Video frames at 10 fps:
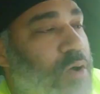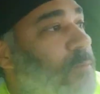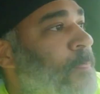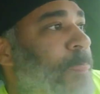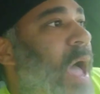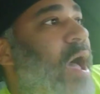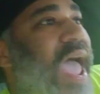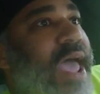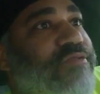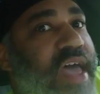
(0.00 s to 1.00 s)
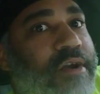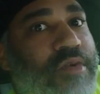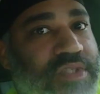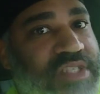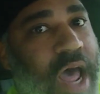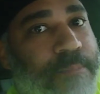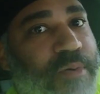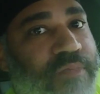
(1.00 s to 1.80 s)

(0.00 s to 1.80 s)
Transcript: I'll add that on top of it.